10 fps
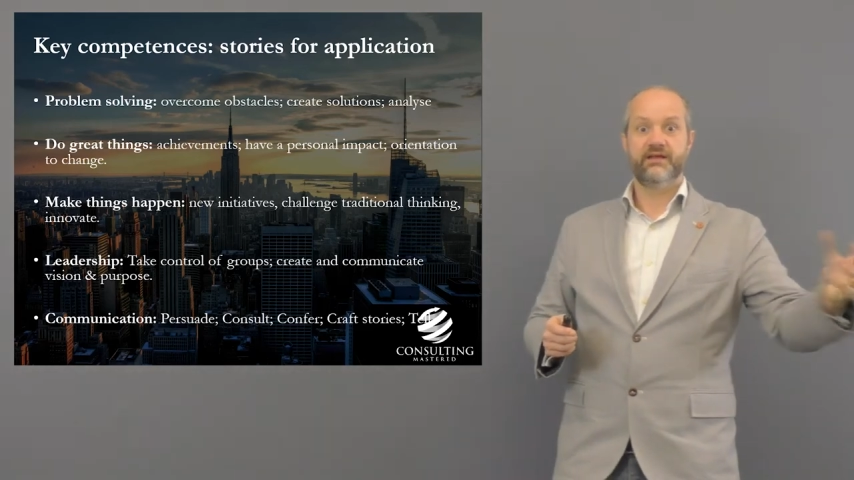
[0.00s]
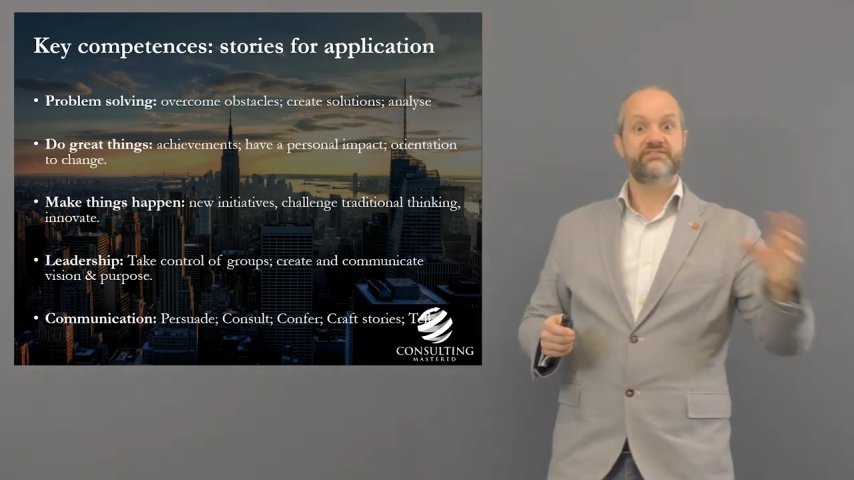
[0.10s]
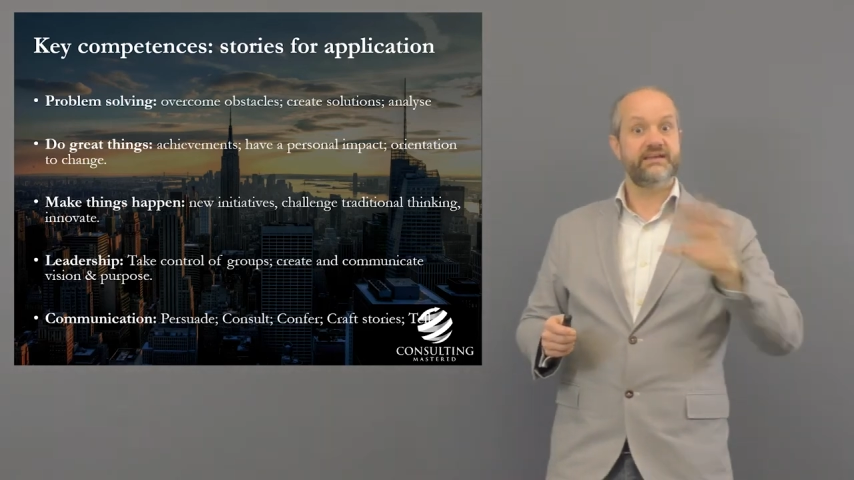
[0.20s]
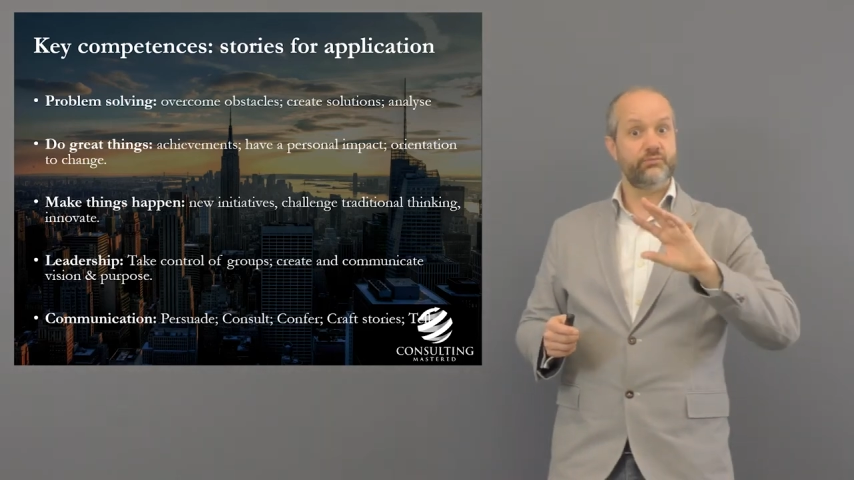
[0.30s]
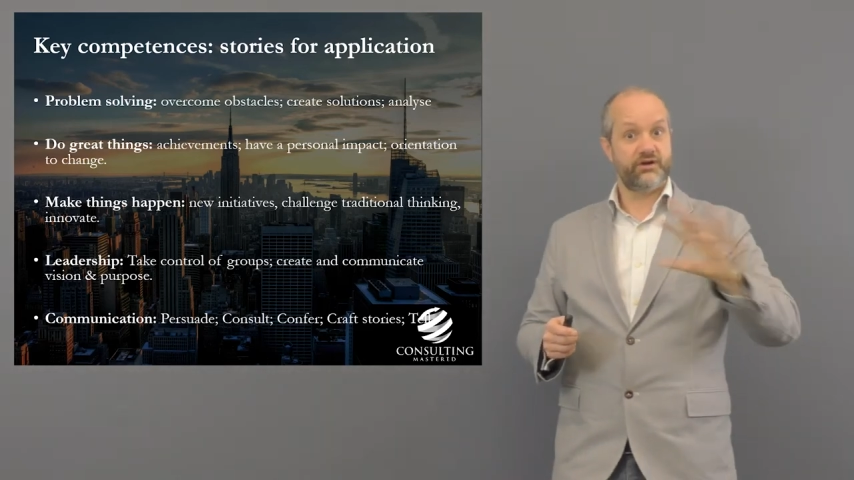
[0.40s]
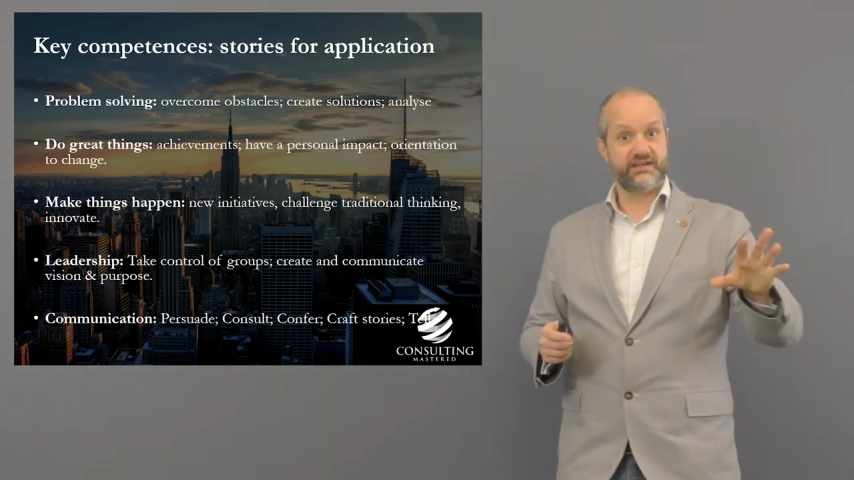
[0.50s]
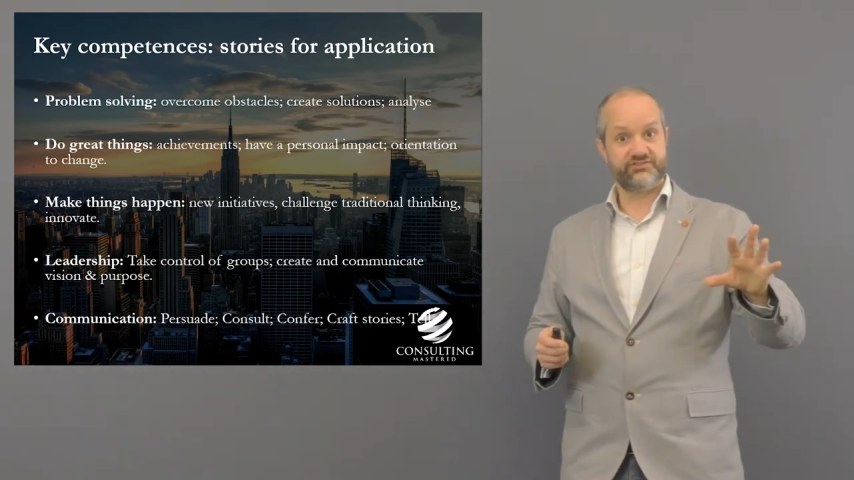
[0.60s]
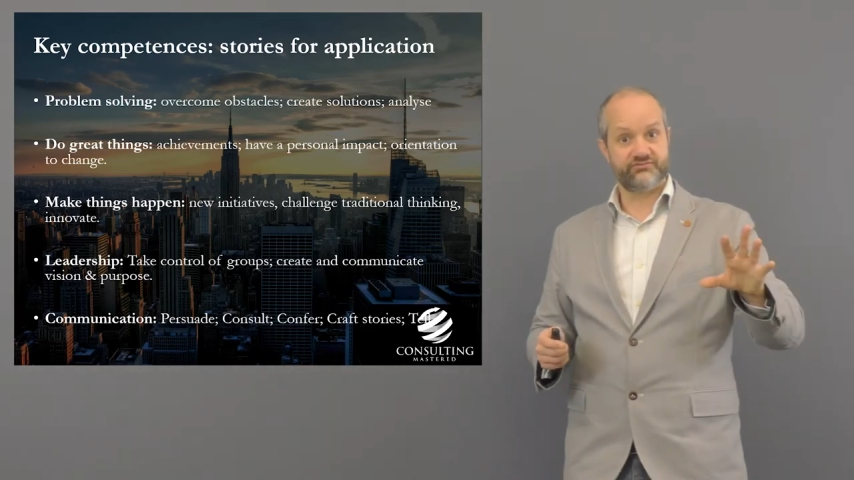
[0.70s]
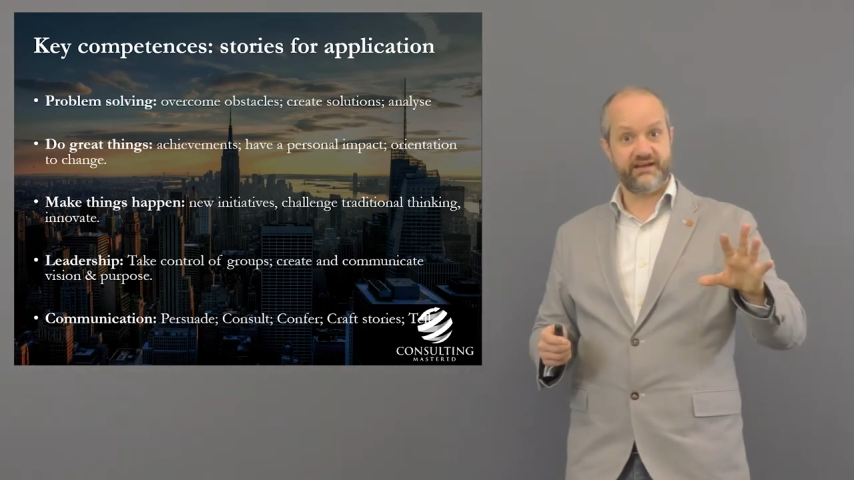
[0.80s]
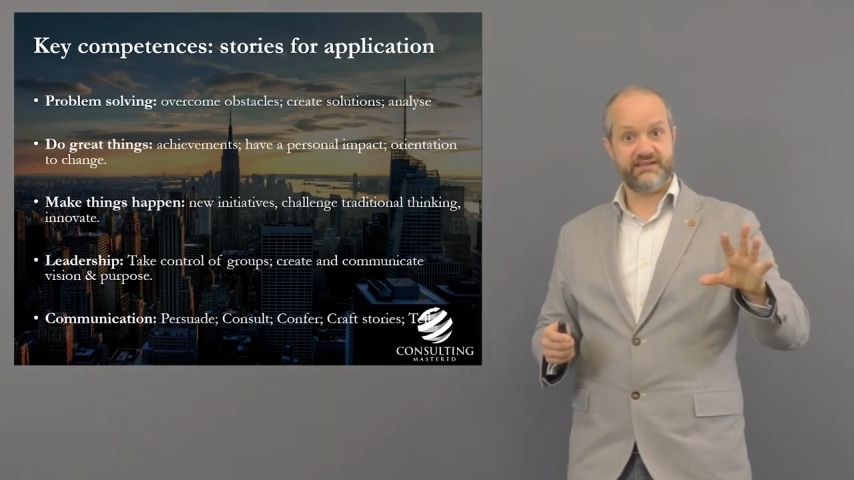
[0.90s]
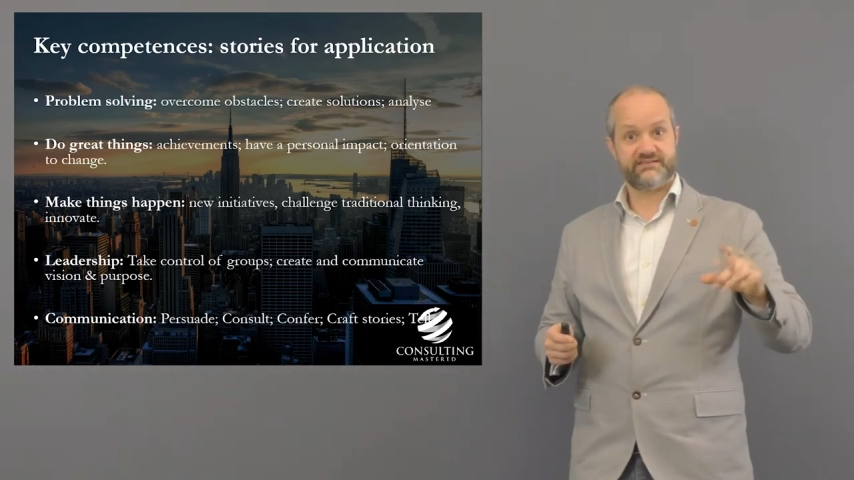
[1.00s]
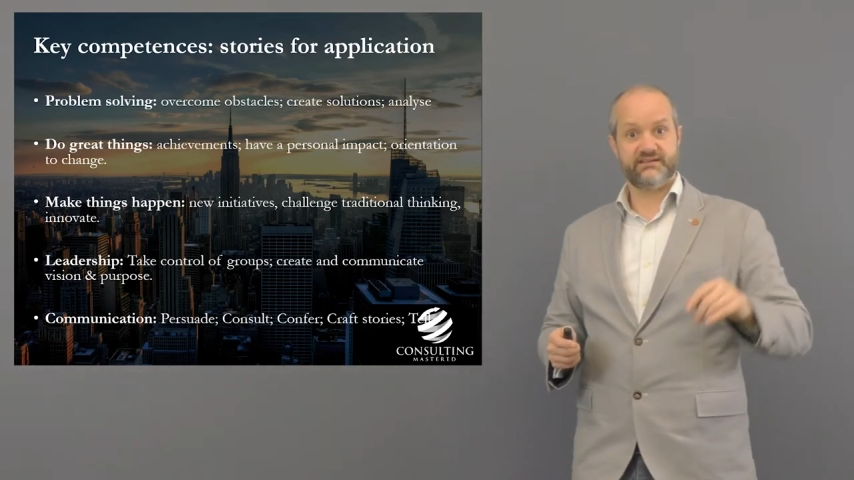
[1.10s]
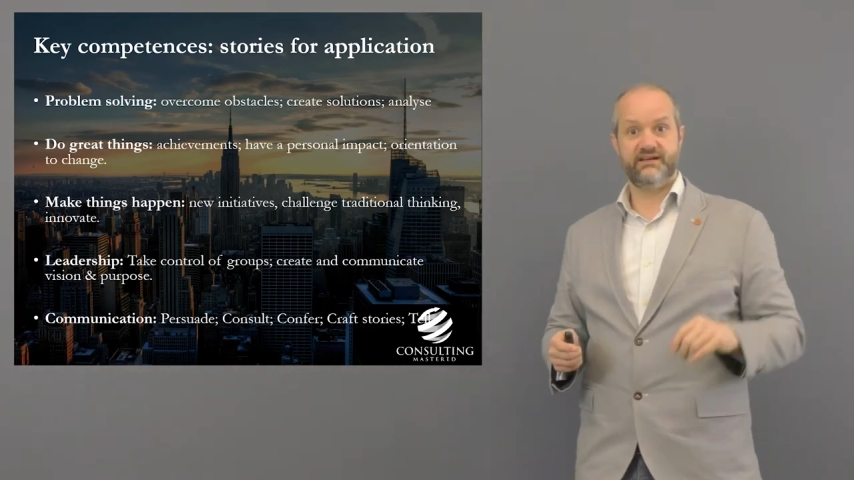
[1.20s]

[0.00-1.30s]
Teamwork is great,